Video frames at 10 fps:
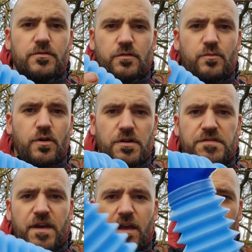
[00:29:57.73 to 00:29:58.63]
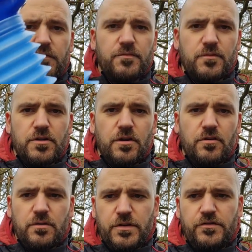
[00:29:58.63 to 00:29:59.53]
somewhere safe where you're not
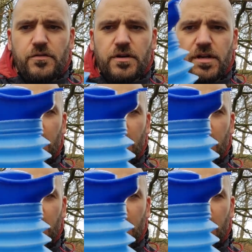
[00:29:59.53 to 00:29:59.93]
going to be trodden